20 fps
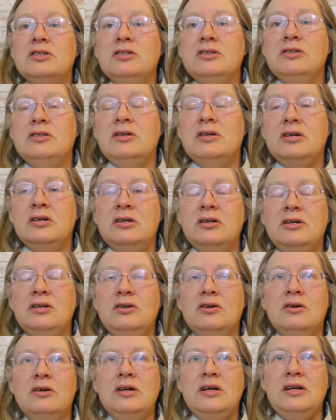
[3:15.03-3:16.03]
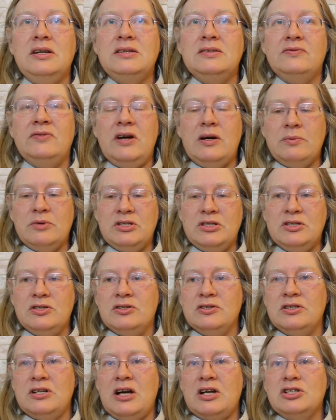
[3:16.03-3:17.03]
The Yarny Fiber
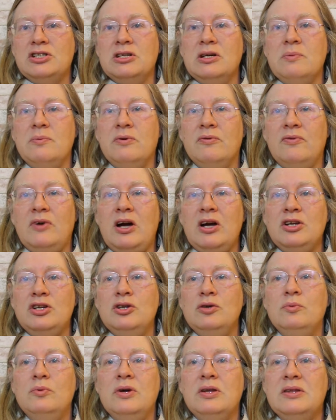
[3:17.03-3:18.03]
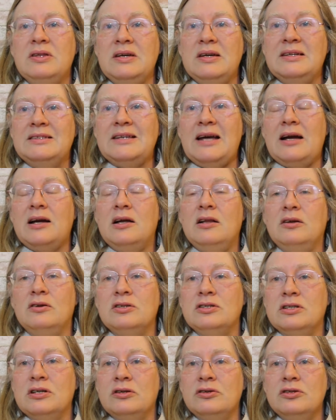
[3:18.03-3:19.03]
Sisters actually provide you with the exact
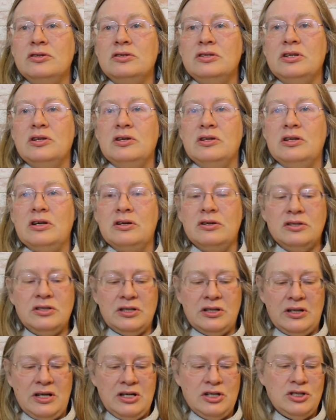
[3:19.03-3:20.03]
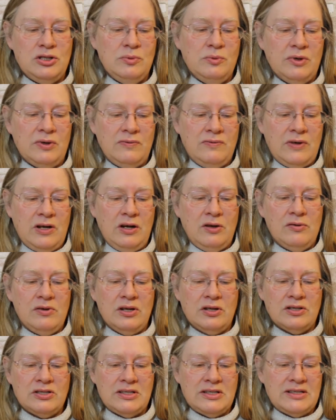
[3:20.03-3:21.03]
colors they're using in theirs in case you want to follow
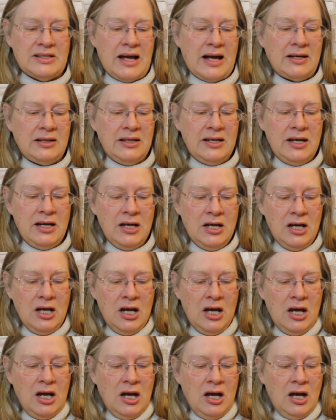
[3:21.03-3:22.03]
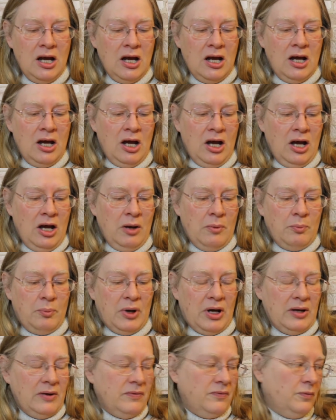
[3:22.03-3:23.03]
theirs exactly.
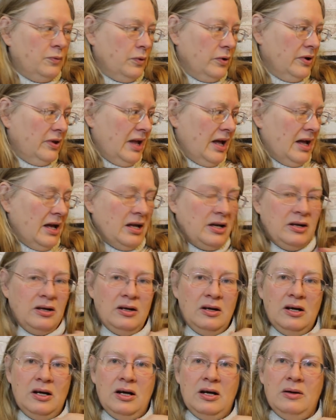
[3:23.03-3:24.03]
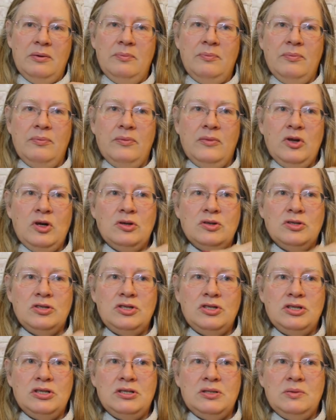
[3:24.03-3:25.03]
But for that, there's
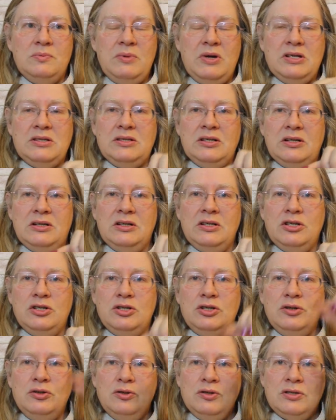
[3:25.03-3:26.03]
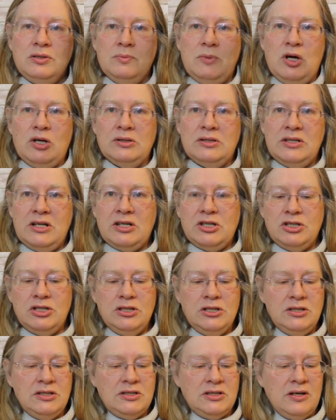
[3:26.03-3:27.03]
just basically 2 small
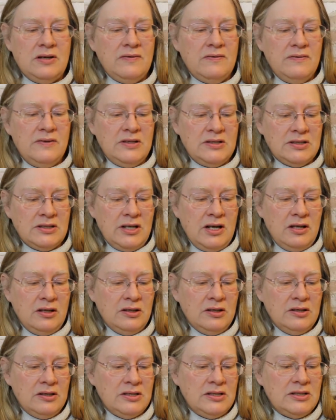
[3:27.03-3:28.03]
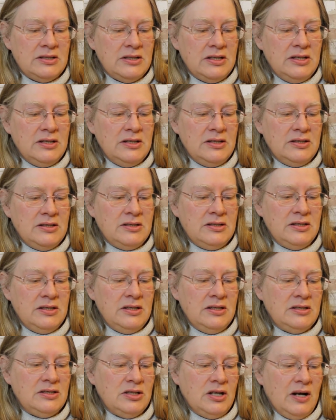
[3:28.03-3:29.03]
sections of this color. This is
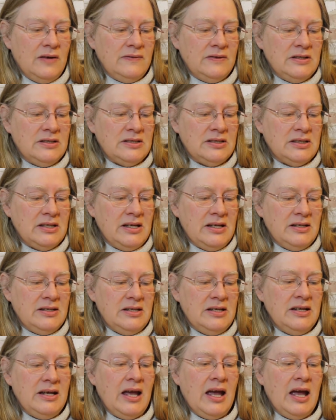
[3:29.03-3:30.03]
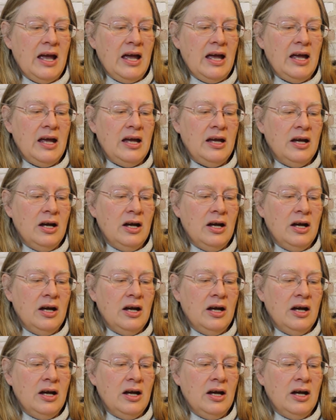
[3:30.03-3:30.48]
the Soft and Sleek DK